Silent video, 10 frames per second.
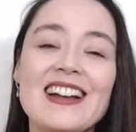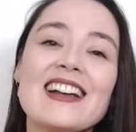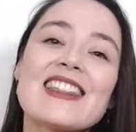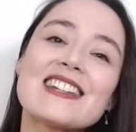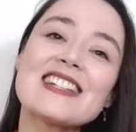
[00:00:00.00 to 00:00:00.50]

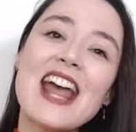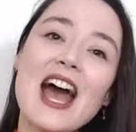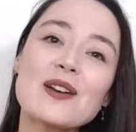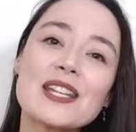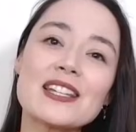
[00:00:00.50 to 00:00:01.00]
The
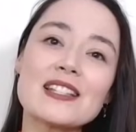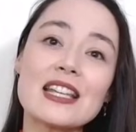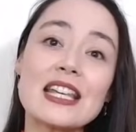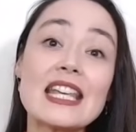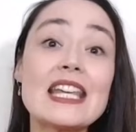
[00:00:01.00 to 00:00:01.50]
noun is
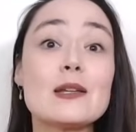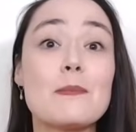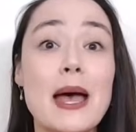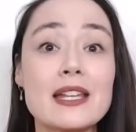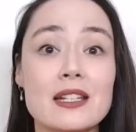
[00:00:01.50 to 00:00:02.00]

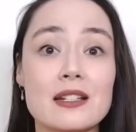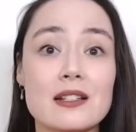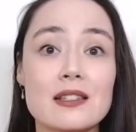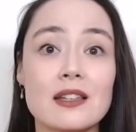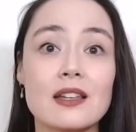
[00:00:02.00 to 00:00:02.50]

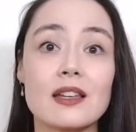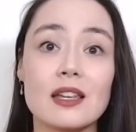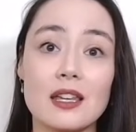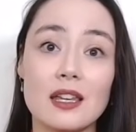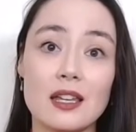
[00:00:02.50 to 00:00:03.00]
independence.
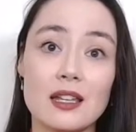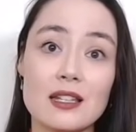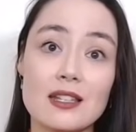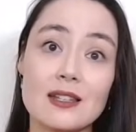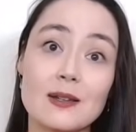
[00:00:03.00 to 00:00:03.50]

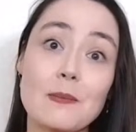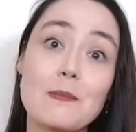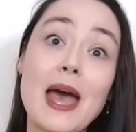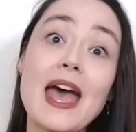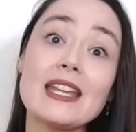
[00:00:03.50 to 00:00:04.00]

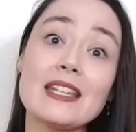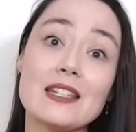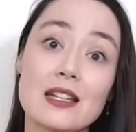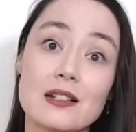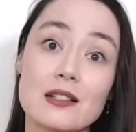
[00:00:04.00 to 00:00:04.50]

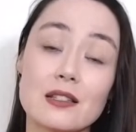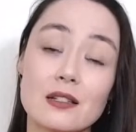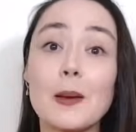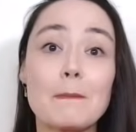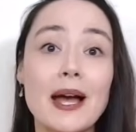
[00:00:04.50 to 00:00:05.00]
Independence.
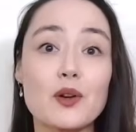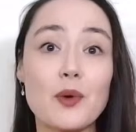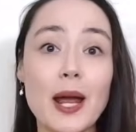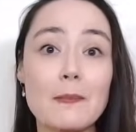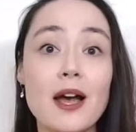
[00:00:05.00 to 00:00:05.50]
My
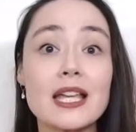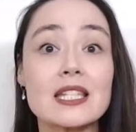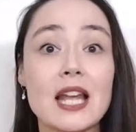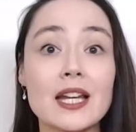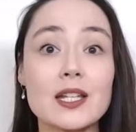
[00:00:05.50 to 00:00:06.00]
grandma is
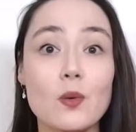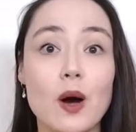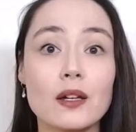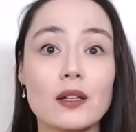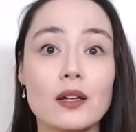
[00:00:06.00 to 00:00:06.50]

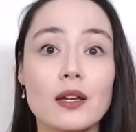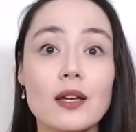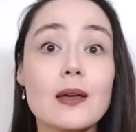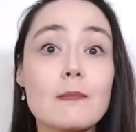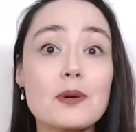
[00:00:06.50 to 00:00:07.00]
91,
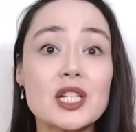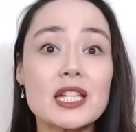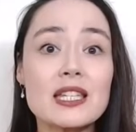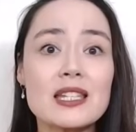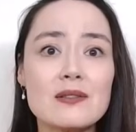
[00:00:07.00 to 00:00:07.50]
but
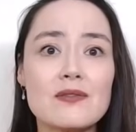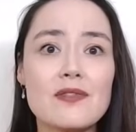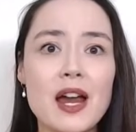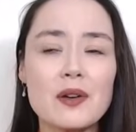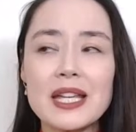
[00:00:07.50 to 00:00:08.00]
she's still
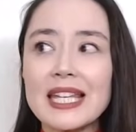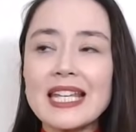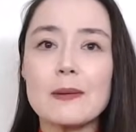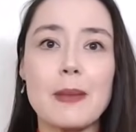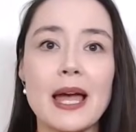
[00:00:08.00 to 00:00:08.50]
very
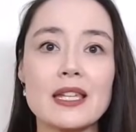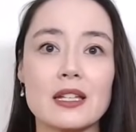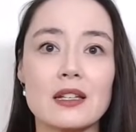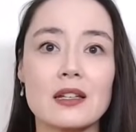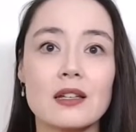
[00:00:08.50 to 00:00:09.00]

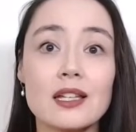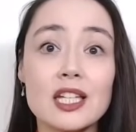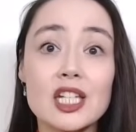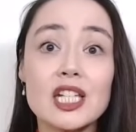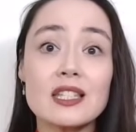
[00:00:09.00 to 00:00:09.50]
independent.
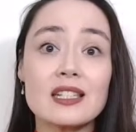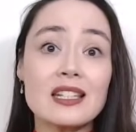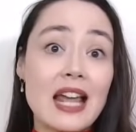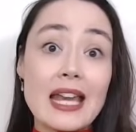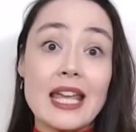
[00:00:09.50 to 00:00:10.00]
She doesn't
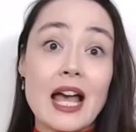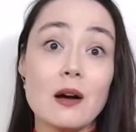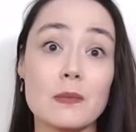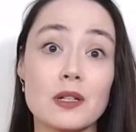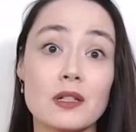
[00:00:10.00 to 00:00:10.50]
need any
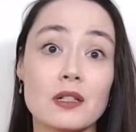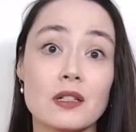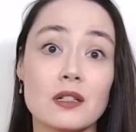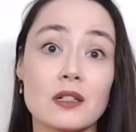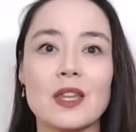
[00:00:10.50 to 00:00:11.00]
help.
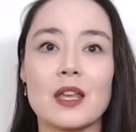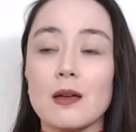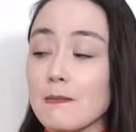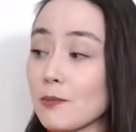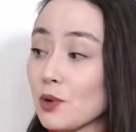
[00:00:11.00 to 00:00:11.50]

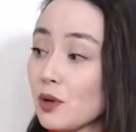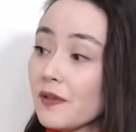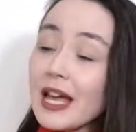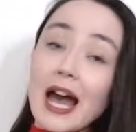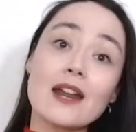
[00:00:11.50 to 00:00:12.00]

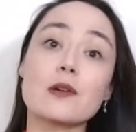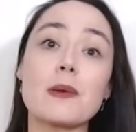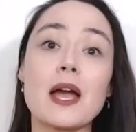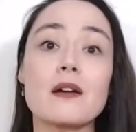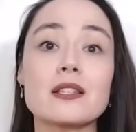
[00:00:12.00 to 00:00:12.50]
Moving out of your
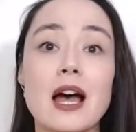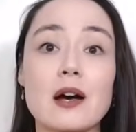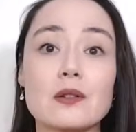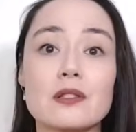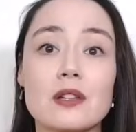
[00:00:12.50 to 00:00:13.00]
parents'
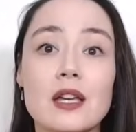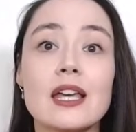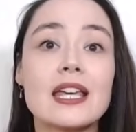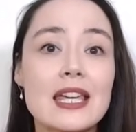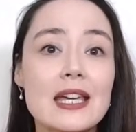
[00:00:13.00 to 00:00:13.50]
house
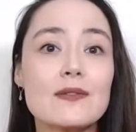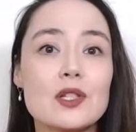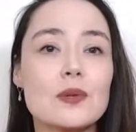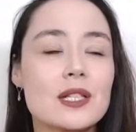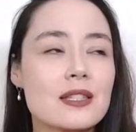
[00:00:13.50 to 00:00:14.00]
gives
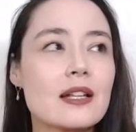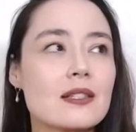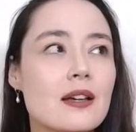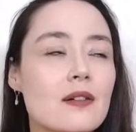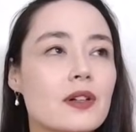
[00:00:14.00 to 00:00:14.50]
you a sense
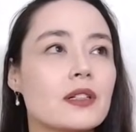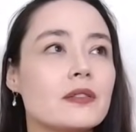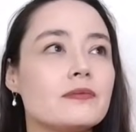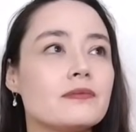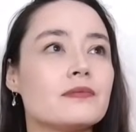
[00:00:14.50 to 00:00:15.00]
of
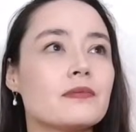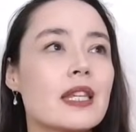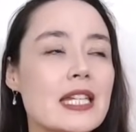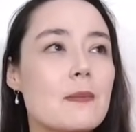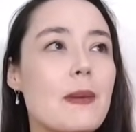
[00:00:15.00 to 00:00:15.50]

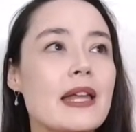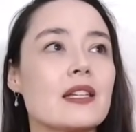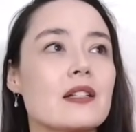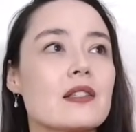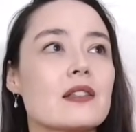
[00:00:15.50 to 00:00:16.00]

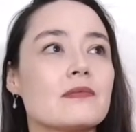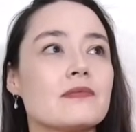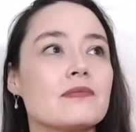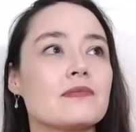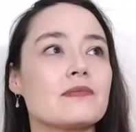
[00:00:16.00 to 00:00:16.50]
independence.
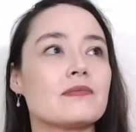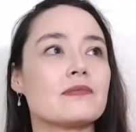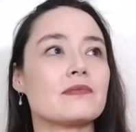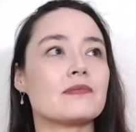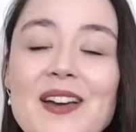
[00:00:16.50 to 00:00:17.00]

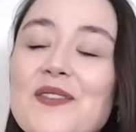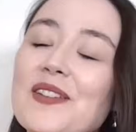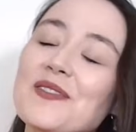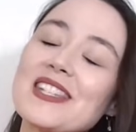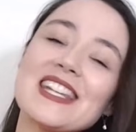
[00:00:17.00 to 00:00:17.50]

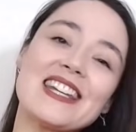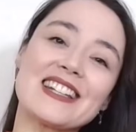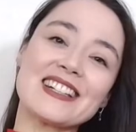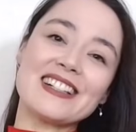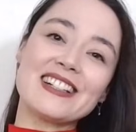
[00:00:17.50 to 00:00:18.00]
15.
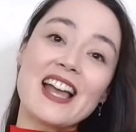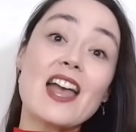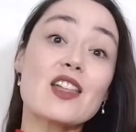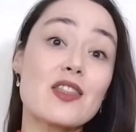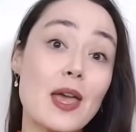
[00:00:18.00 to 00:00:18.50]

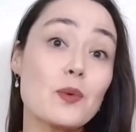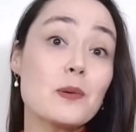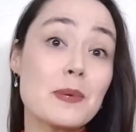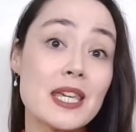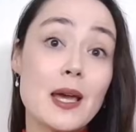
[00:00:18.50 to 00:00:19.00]
They will
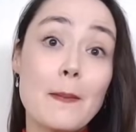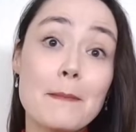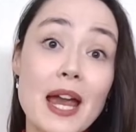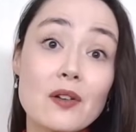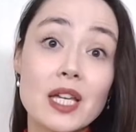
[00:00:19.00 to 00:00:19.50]
be
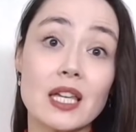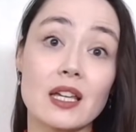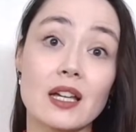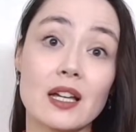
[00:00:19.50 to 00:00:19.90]
married.